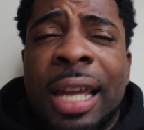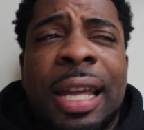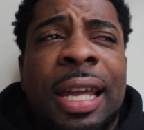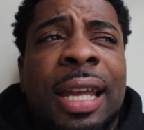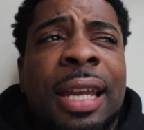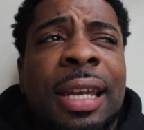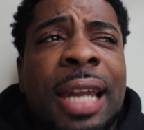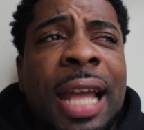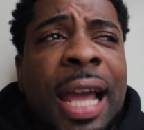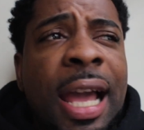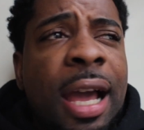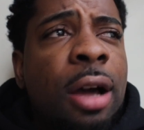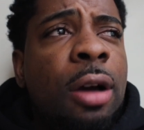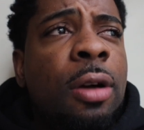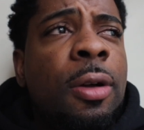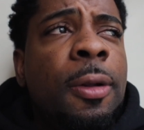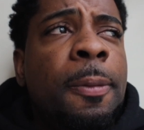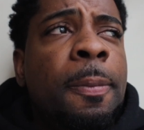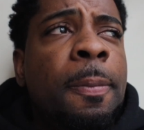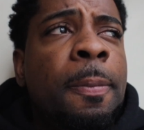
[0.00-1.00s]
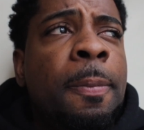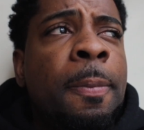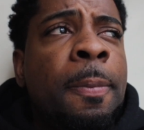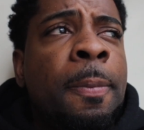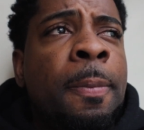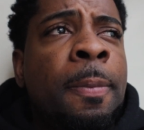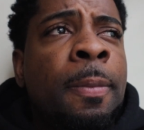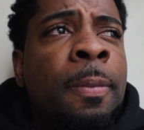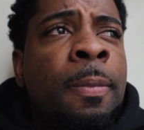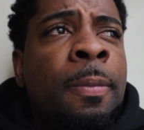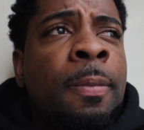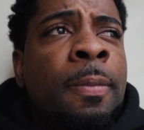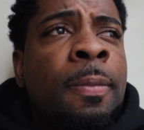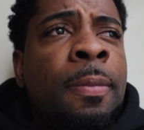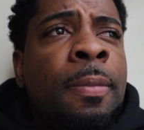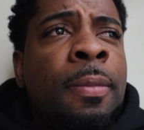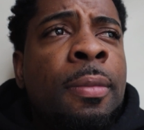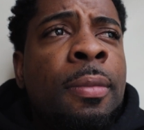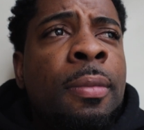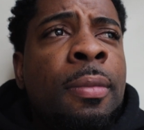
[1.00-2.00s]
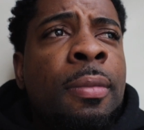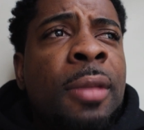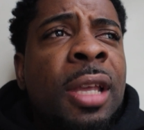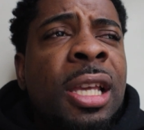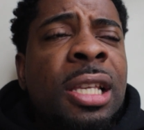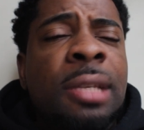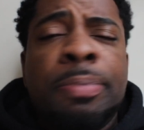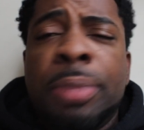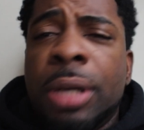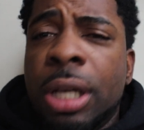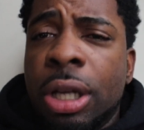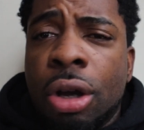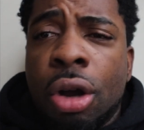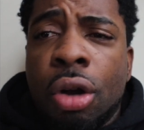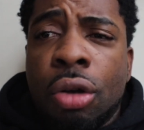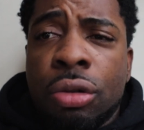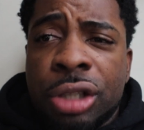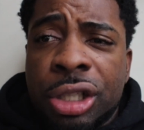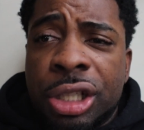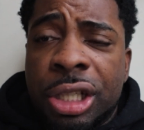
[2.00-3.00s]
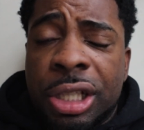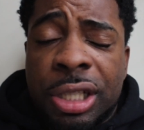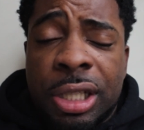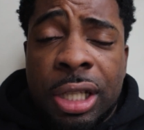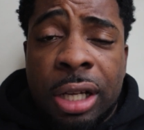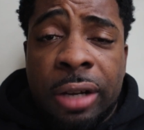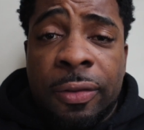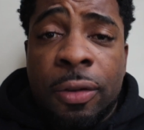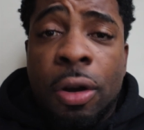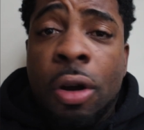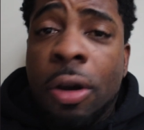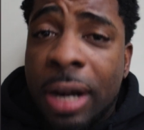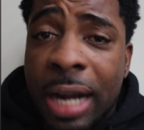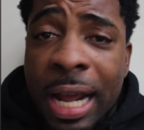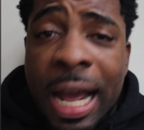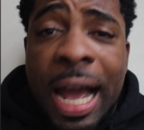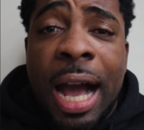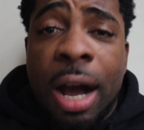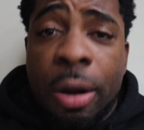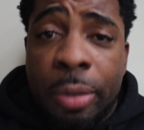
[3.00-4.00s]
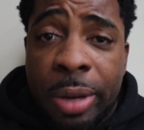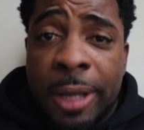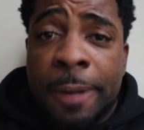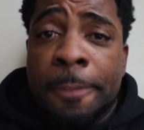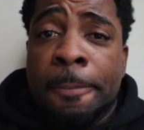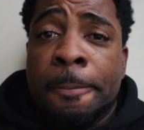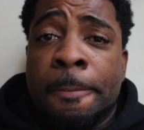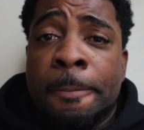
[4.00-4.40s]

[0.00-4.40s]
And now, it's bullet holes in your stuff on the highway.